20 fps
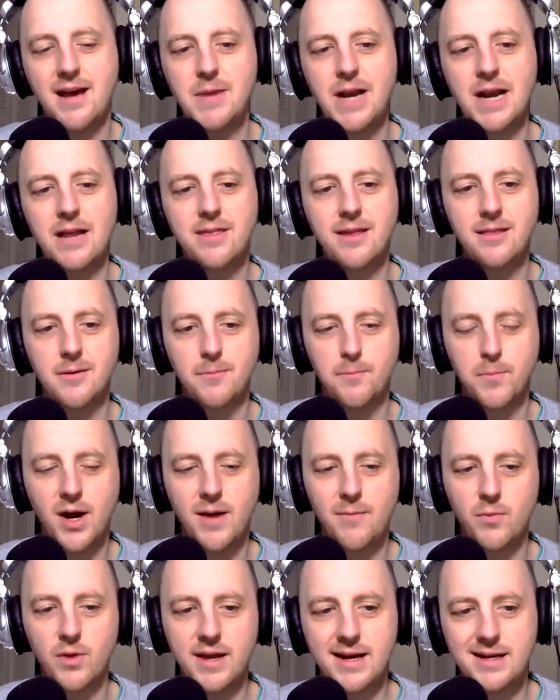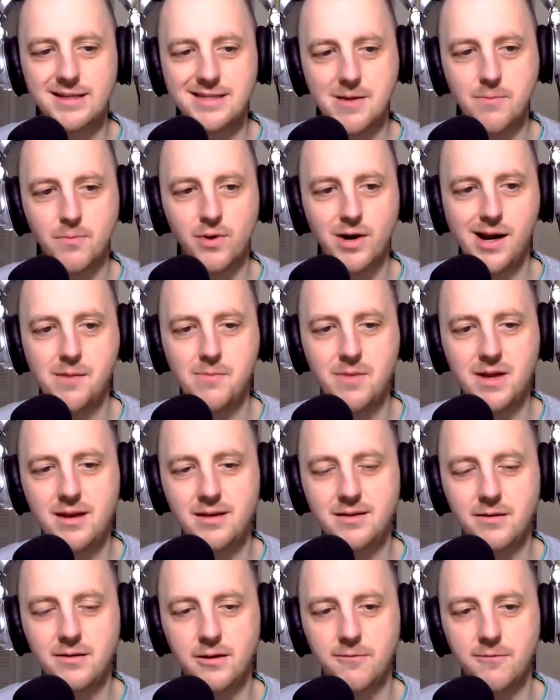I mean, I think the problem with Hosnian Prime
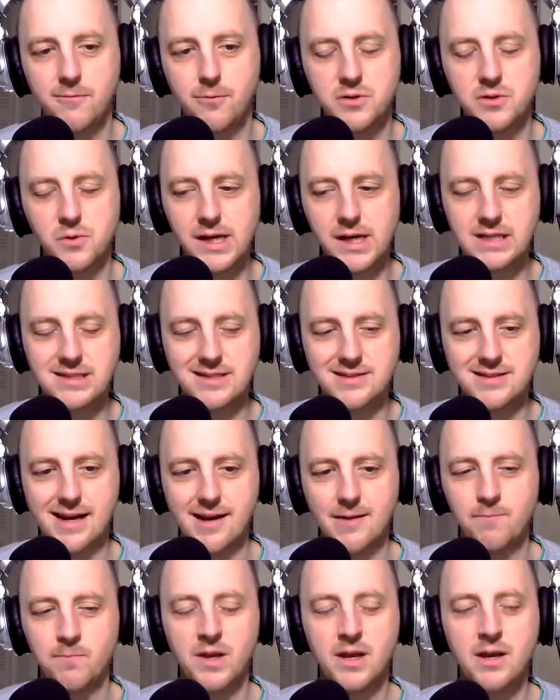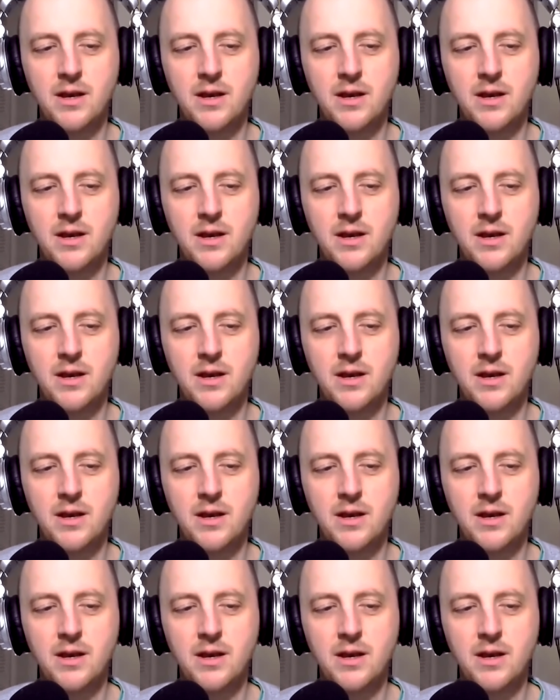in The Force Awakens is that